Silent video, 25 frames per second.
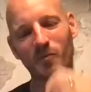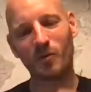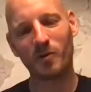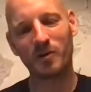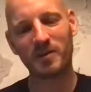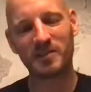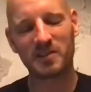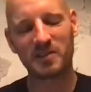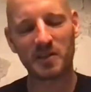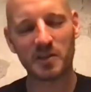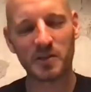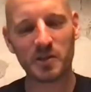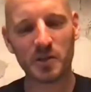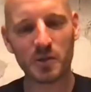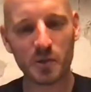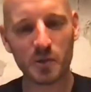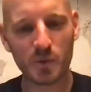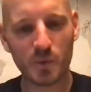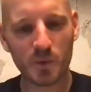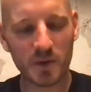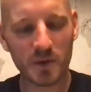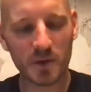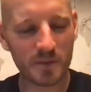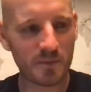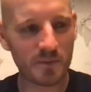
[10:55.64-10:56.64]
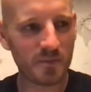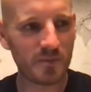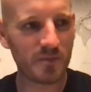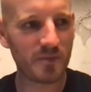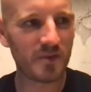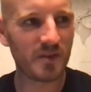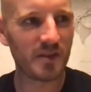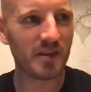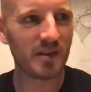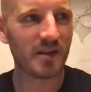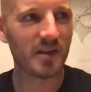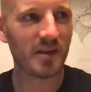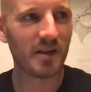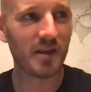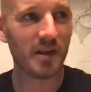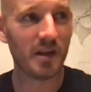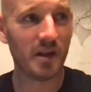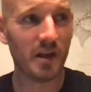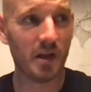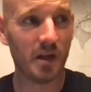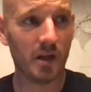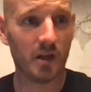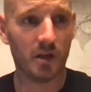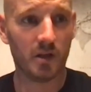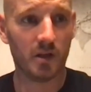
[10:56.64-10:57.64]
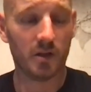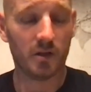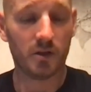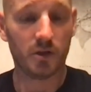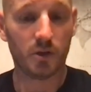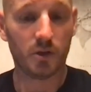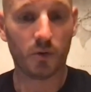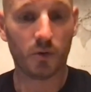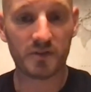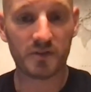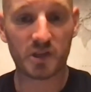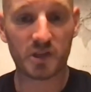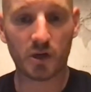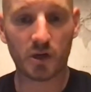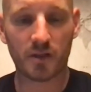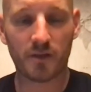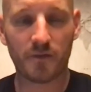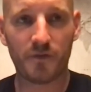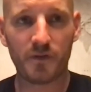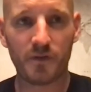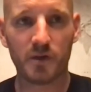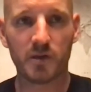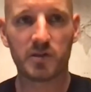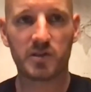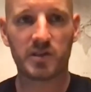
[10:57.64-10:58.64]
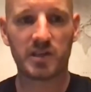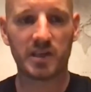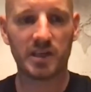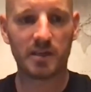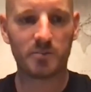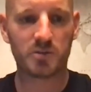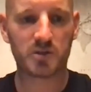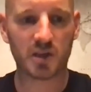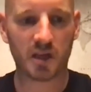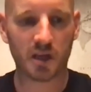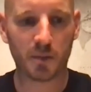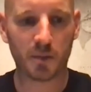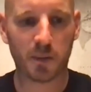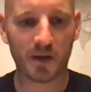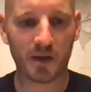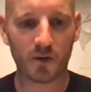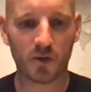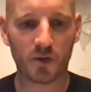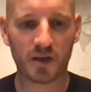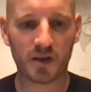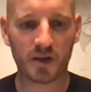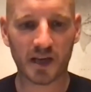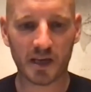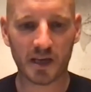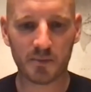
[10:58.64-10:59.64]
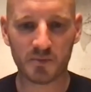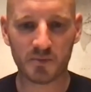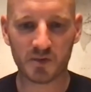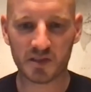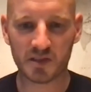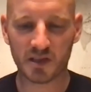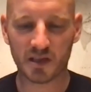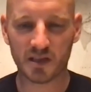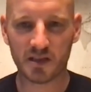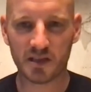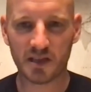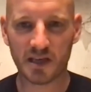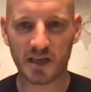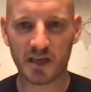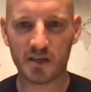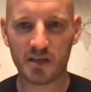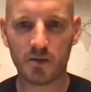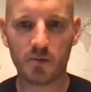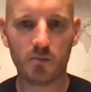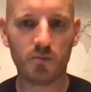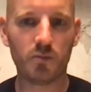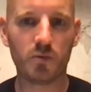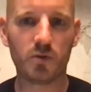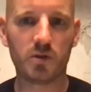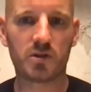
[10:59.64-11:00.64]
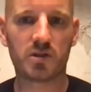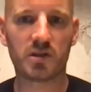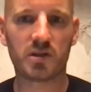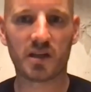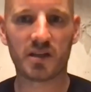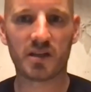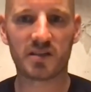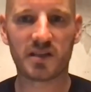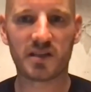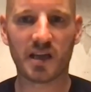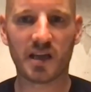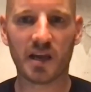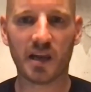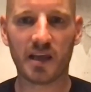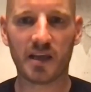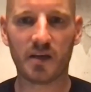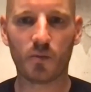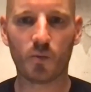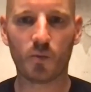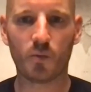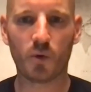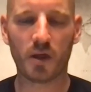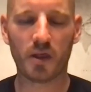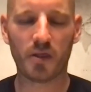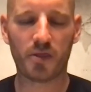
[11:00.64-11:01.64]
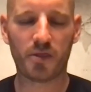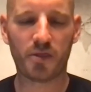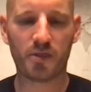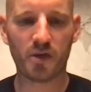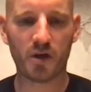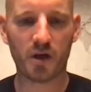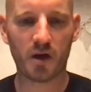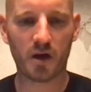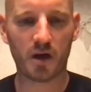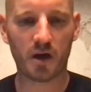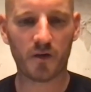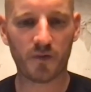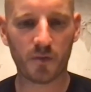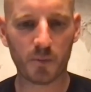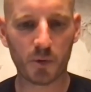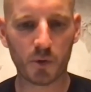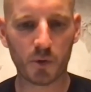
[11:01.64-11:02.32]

Roy, so you um, you obviously got in the first team, started playing all the games, and then started to get linked with uh, other